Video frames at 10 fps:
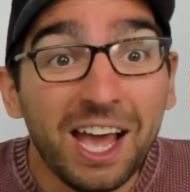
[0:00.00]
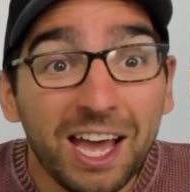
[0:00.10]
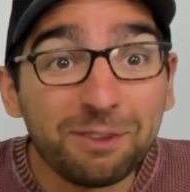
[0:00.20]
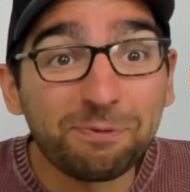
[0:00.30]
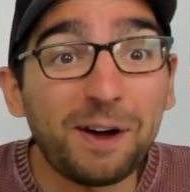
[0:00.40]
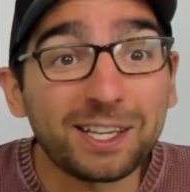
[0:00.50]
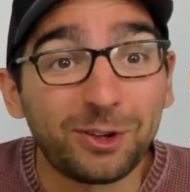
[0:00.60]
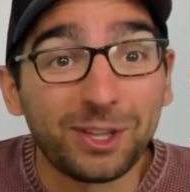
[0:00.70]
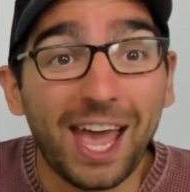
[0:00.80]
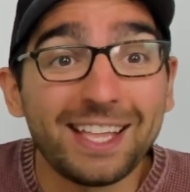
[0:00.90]
In fact,
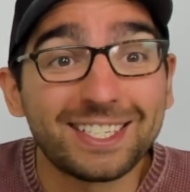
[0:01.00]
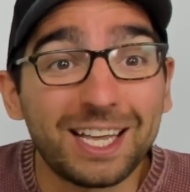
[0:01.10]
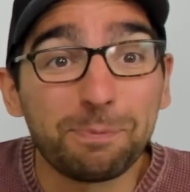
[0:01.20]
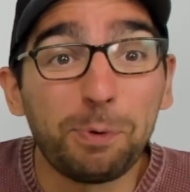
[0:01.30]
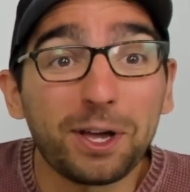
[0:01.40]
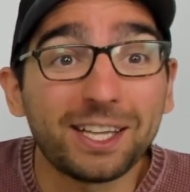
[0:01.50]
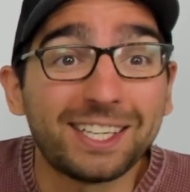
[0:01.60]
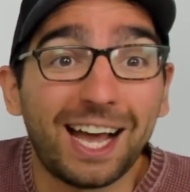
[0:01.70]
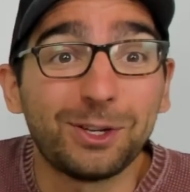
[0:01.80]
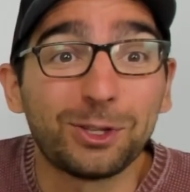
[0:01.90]
on
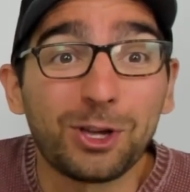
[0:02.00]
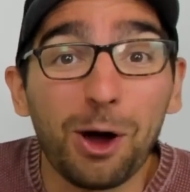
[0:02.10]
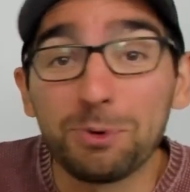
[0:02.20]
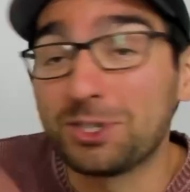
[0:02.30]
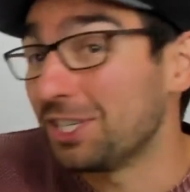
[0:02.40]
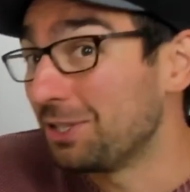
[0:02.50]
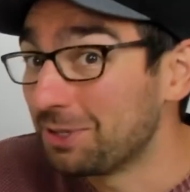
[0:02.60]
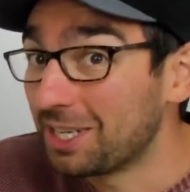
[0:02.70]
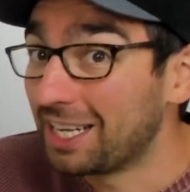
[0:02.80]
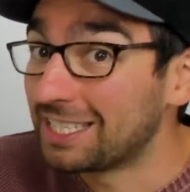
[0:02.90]
NZPocketGuide.com, which is New
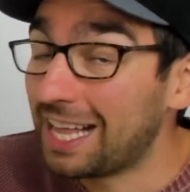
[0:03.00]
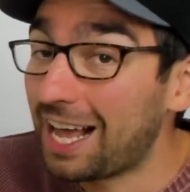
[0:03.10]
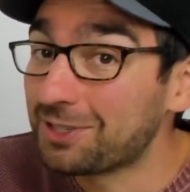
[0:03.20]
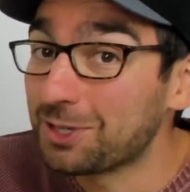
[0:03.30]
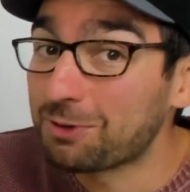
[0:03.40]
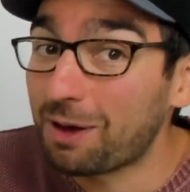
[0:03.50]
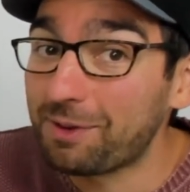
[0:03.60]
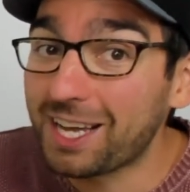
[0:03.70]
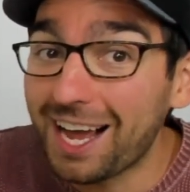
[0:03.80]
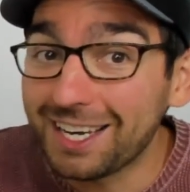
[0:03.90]
Zealand's largest travel
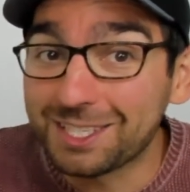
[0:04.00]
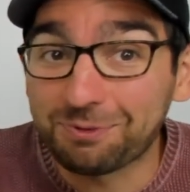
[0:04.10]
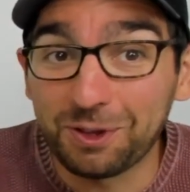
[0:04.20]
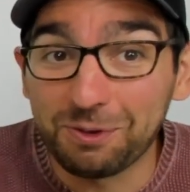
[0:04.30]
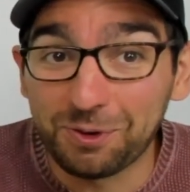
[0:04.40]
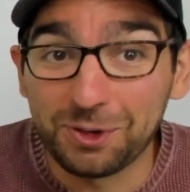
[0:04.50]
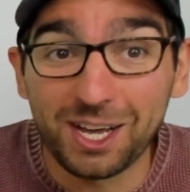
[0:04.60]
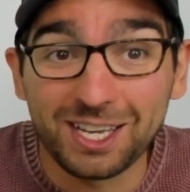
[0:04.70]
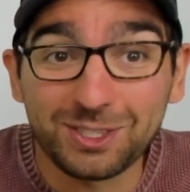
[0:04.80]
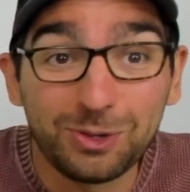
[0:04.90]
guide, it's free for you
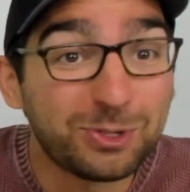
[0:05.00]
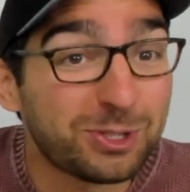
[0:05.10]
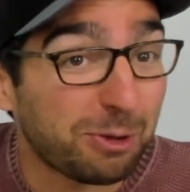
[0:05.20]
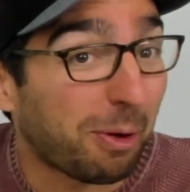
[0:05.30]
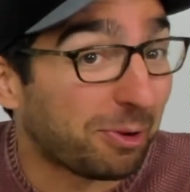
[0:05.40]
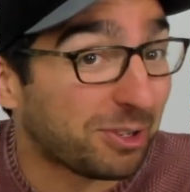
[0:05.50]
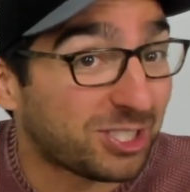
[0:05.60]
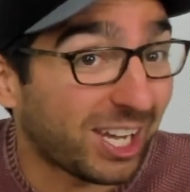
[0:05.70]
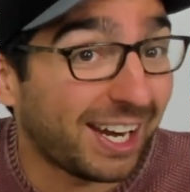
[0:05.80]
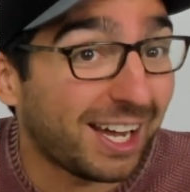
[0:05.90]
guys to use, so you may want to
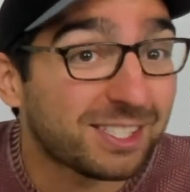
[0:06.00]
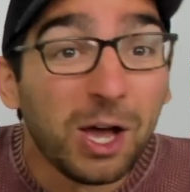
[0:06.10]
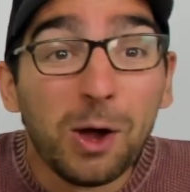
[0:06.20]
check it out.